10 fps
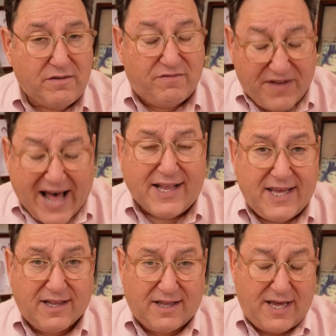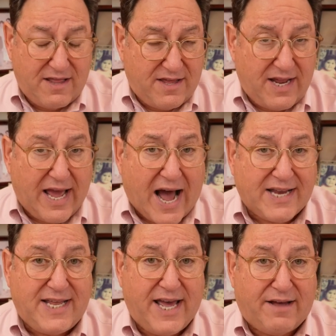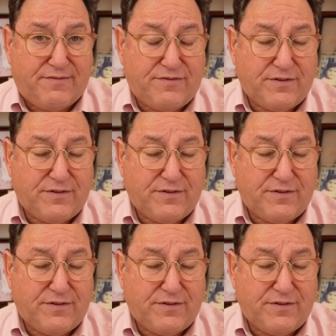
valiantly in the IDF.